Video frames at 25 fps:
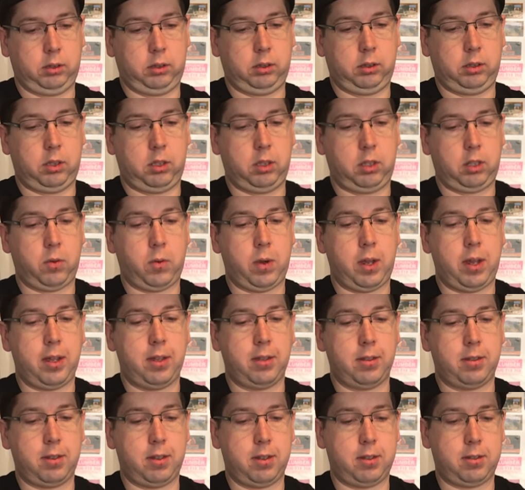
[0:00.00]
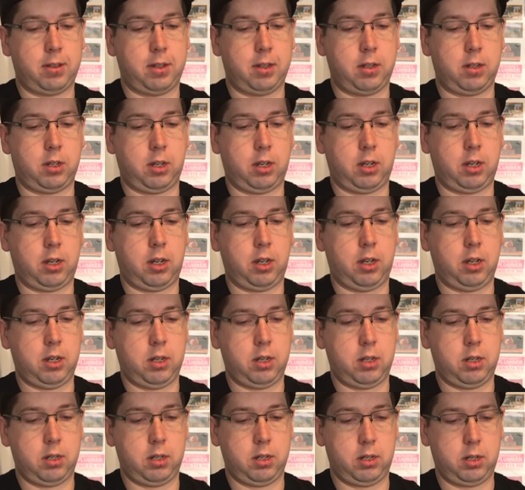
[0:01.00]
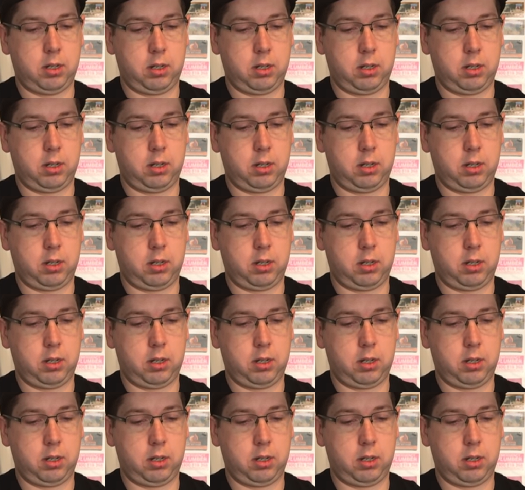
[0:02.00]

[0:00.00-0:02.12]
Squeeze this into here.